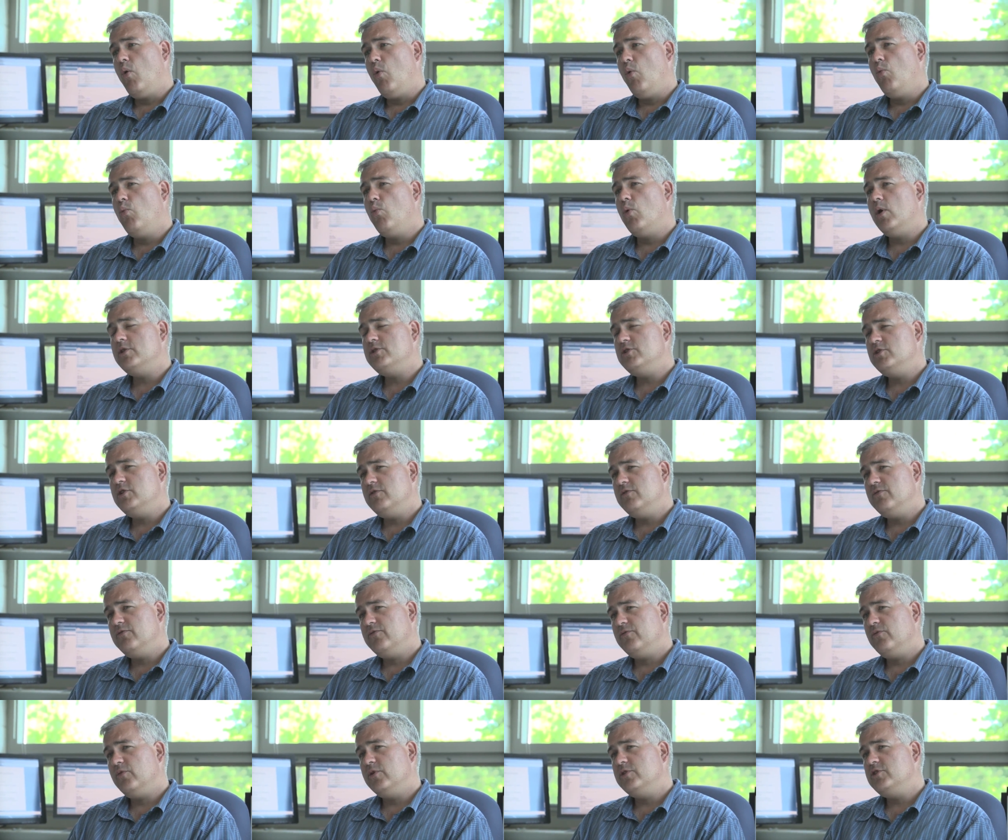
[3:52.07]
once
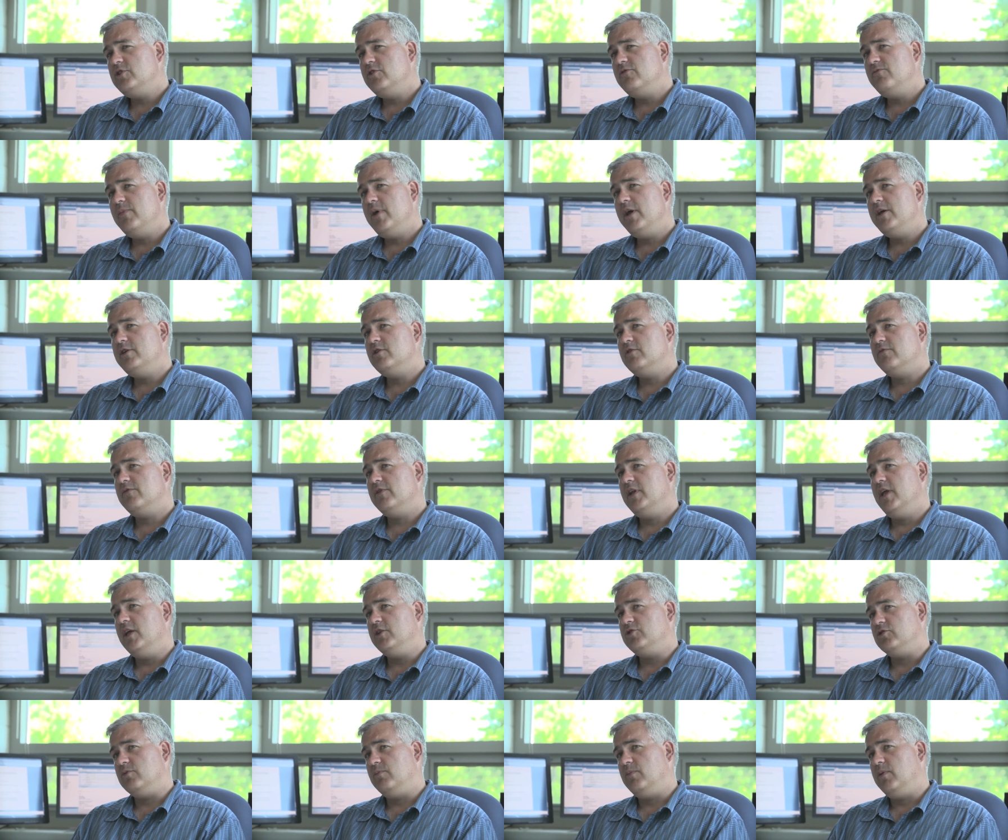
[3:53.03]
you've, once you've made your
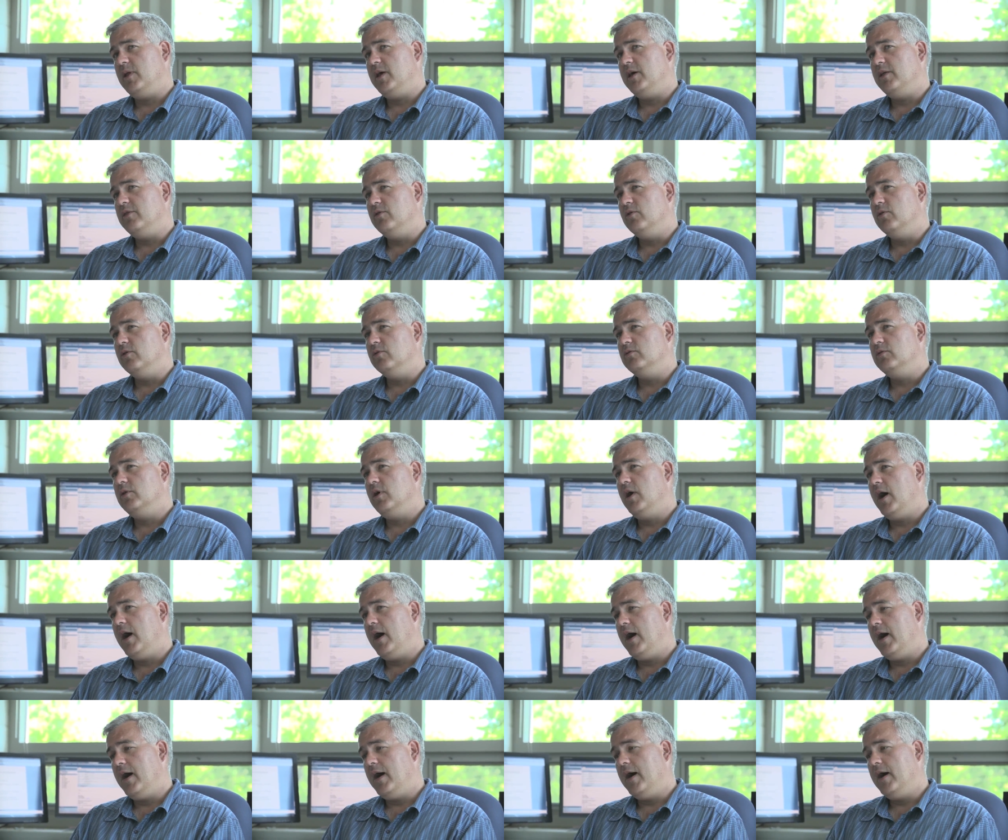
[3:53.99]
financial plan though,
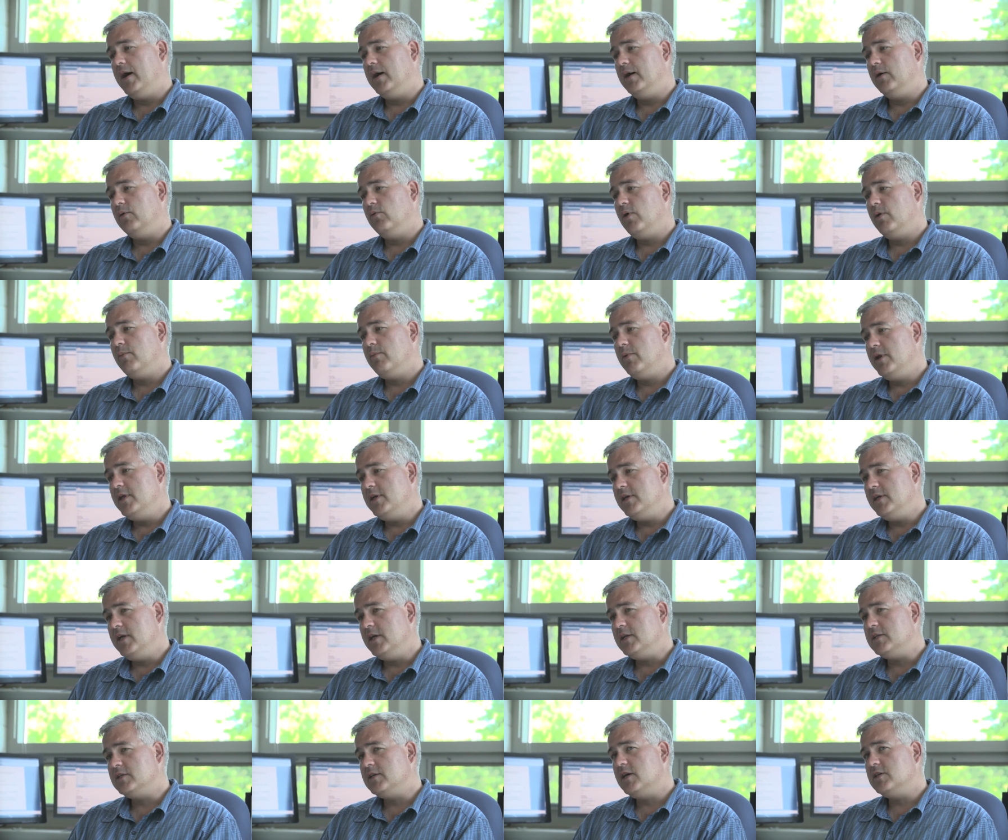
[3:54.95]
uh, what
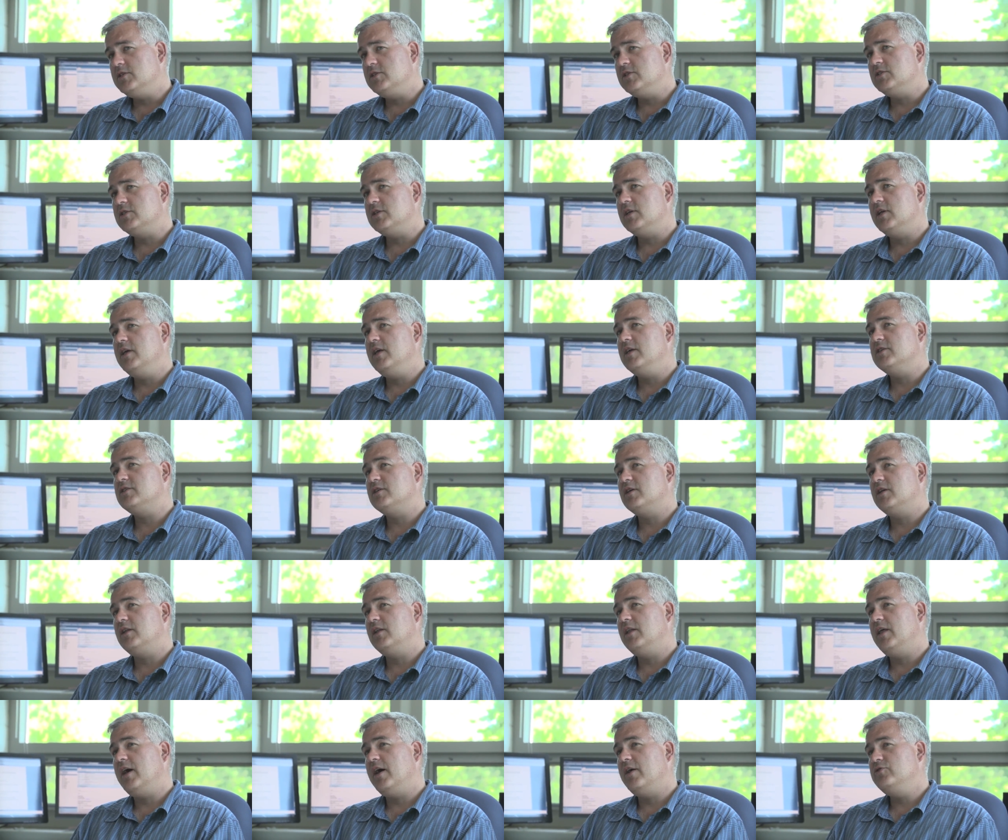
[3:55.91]
MoneyGeek does is it, is it
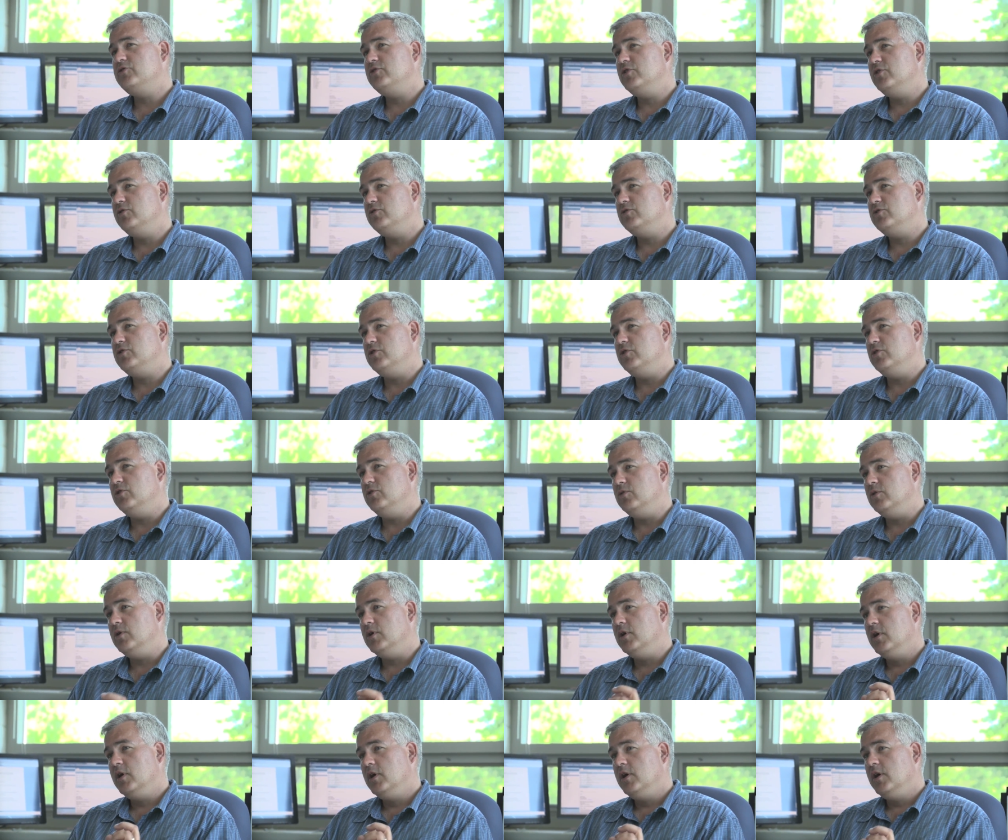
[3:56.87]
allows you
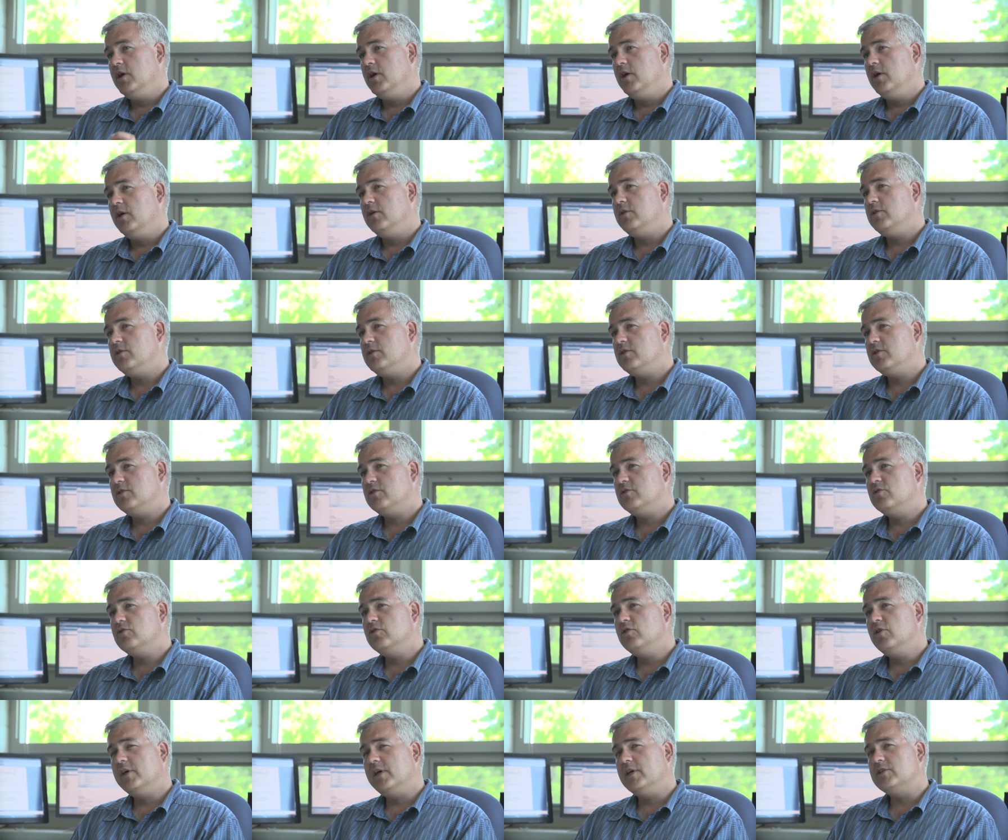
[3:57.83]
to
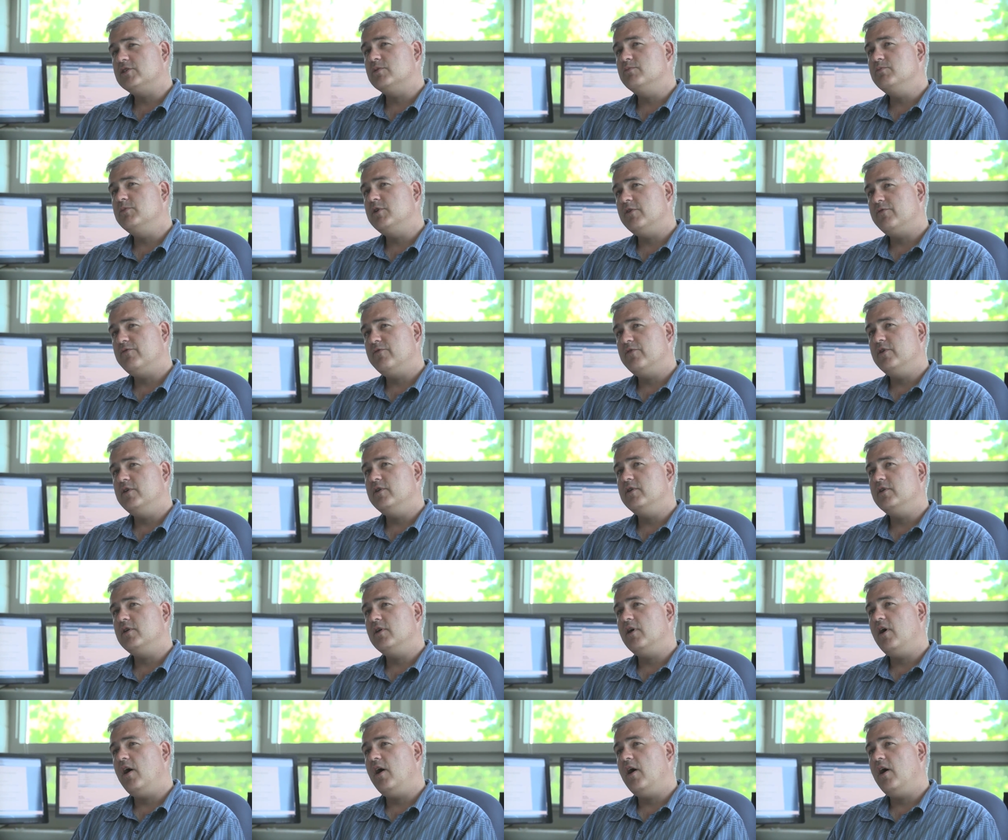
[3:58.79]
look at some different